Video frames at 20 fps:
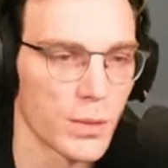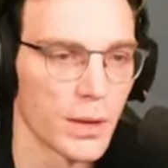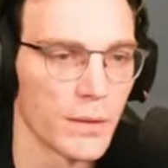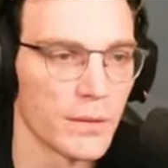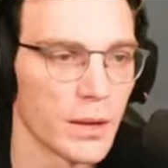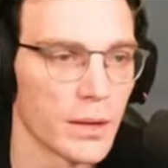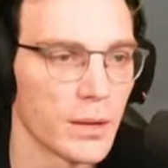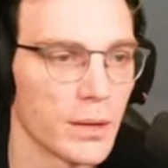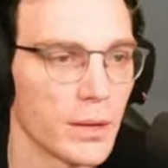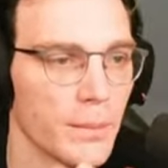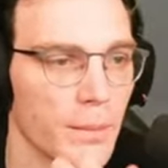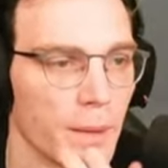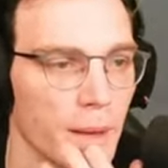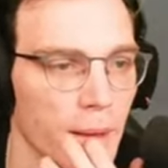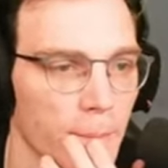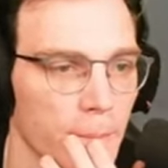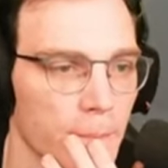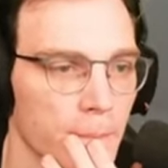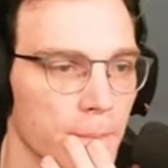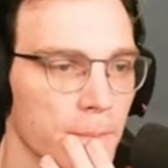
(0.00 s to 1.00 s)
we have a look on know the map?
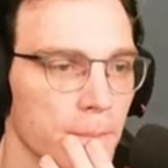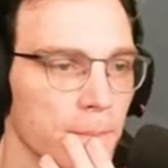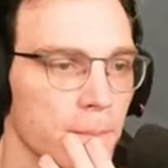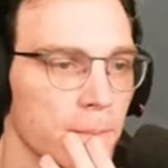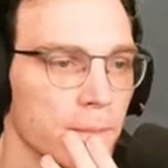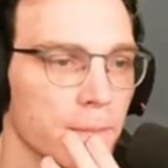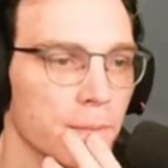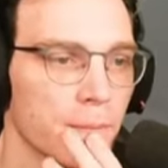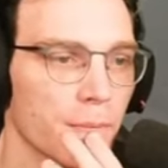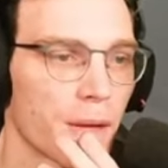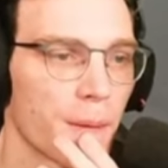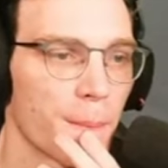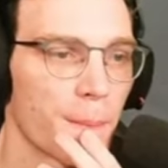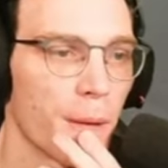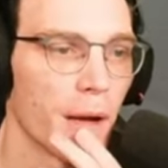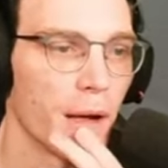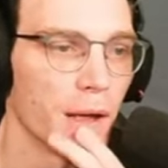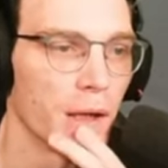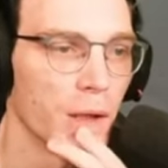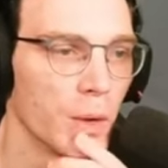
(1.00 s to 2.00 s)
where the key card is.
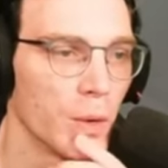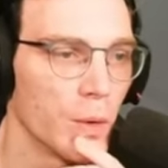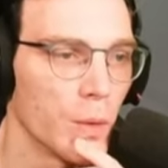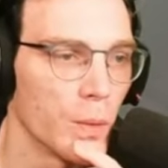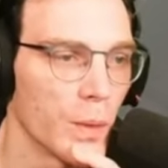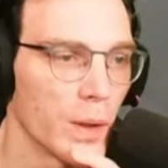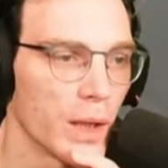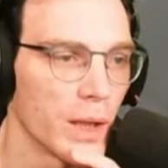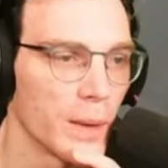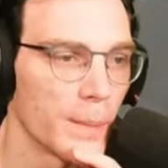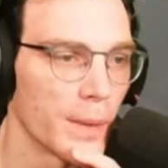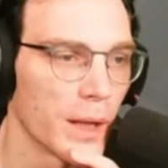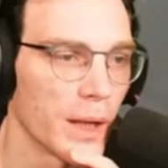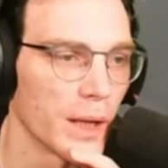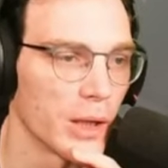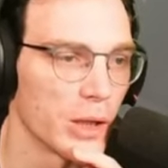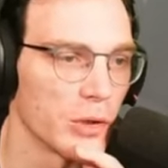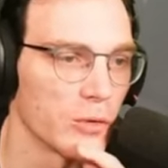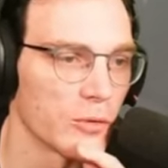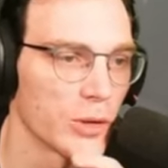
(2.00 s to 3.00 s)
Party hallway,
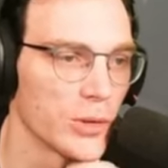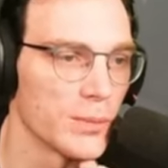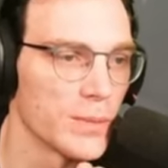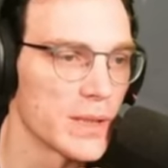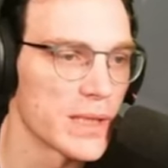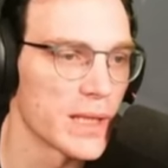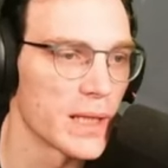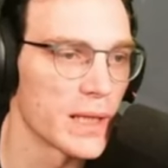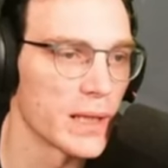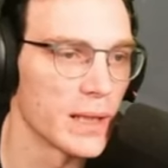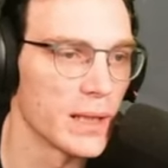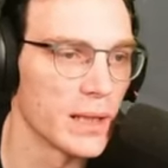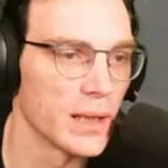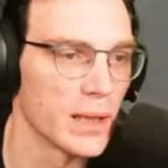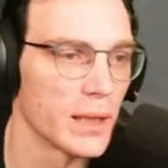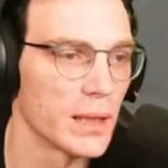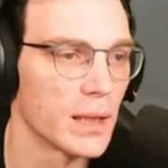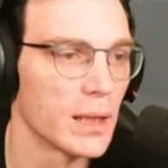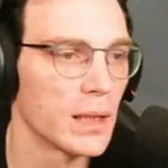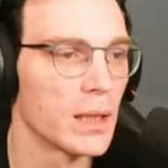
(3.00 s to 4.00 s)
party room is
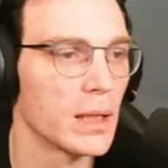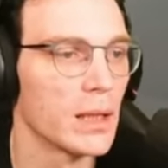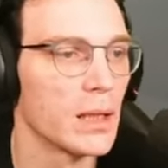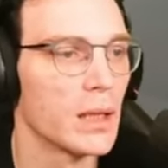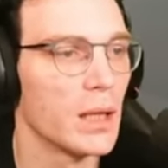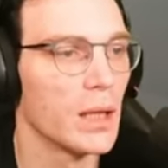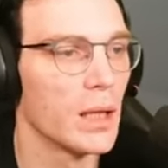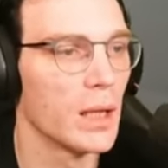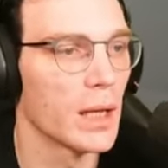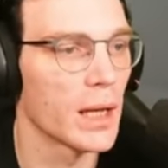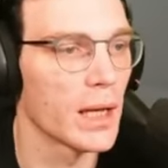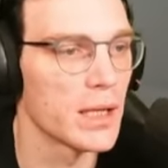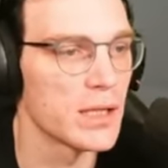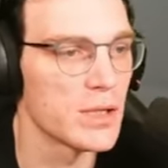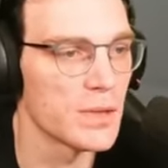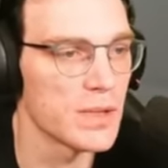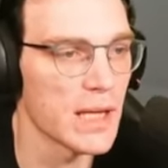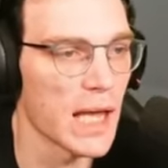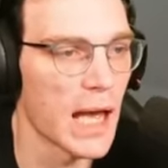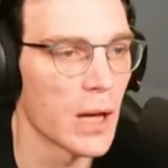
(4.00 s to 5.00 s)
here. Okay, so
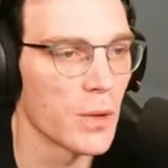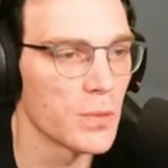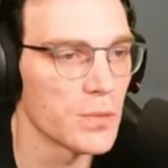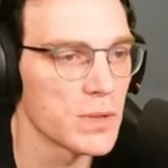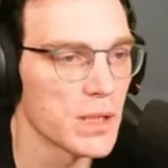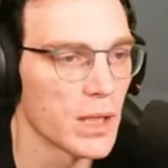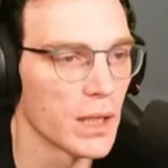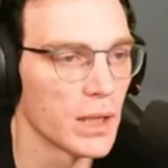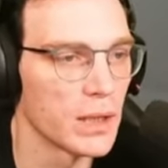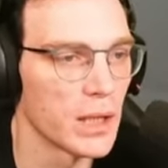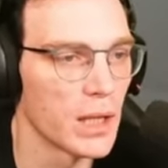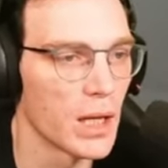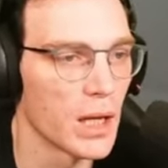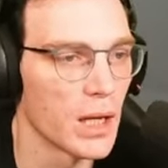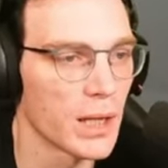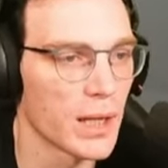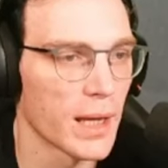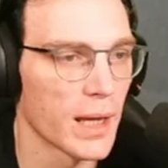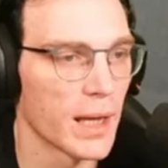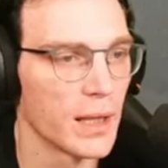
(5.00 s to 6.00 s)
it's outside the
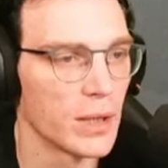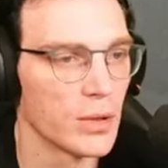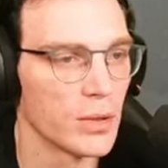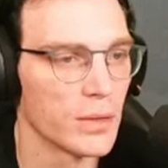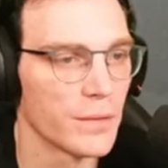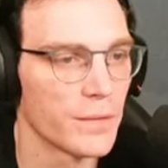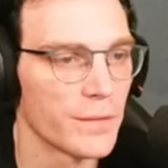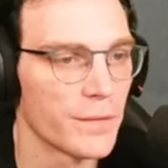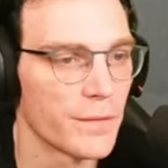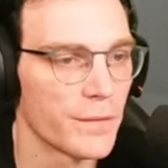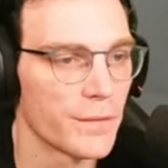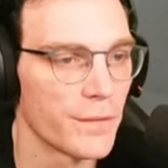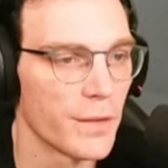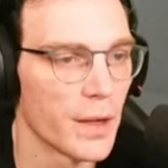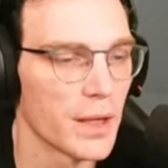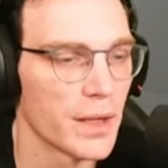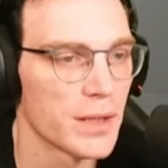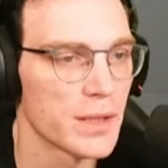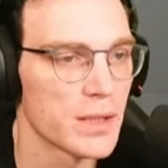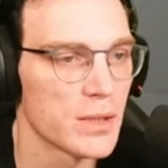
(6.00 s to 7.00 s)
arcade on the hmm.
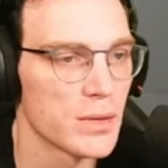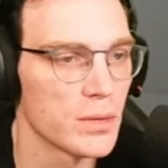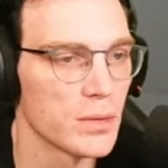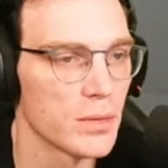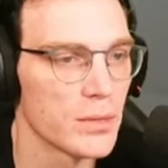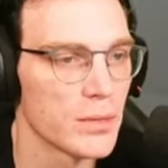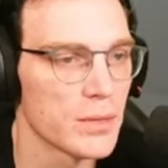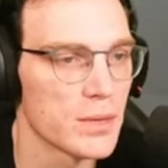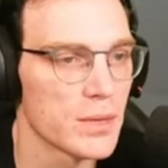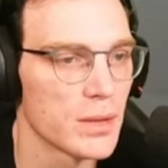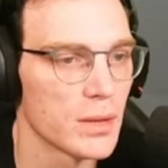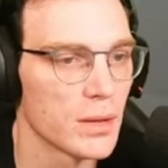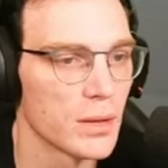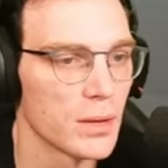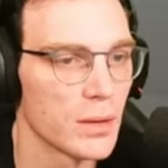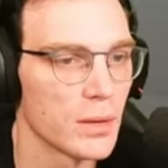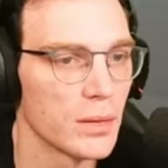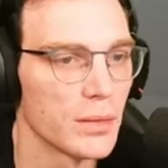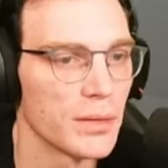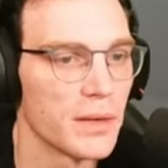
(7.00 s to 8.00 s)
first door.
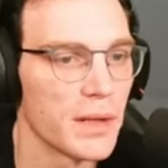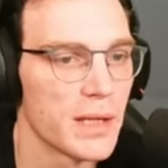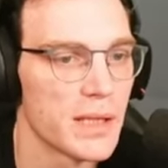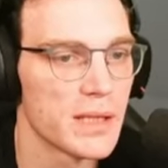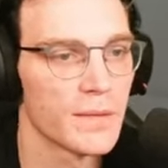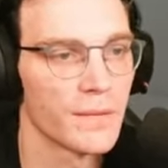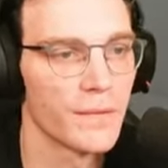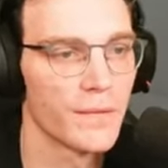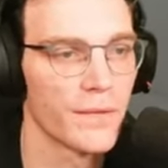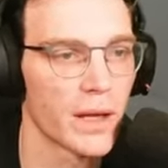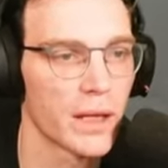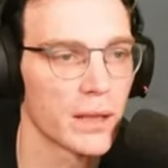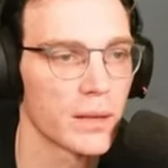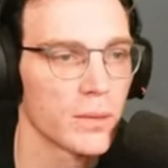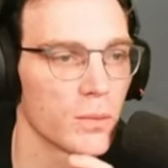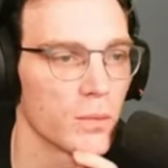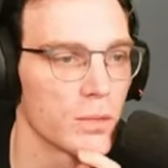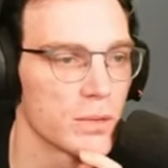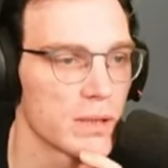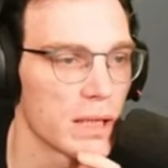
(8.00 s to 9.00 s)
So this
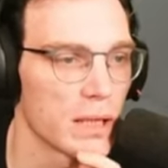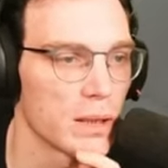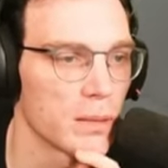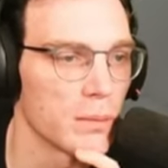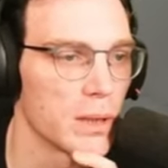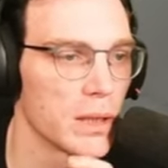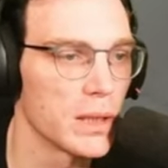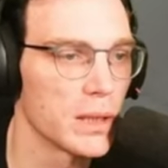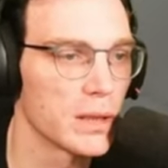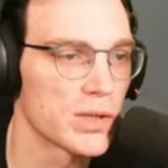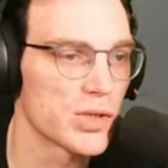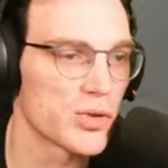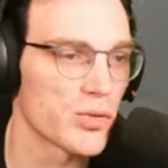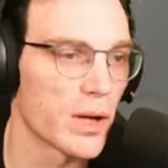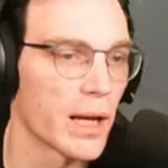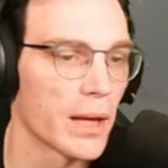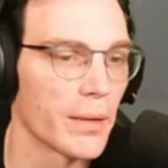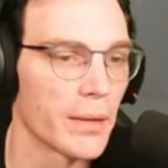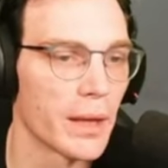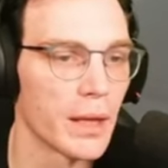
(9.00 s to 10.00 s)
vent will take me straight
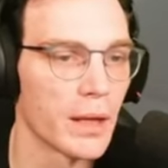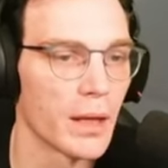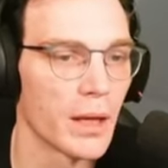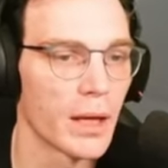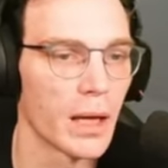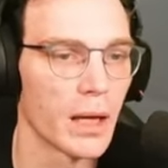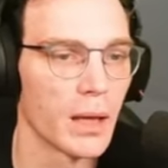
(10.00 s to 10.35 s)
out there. Okay,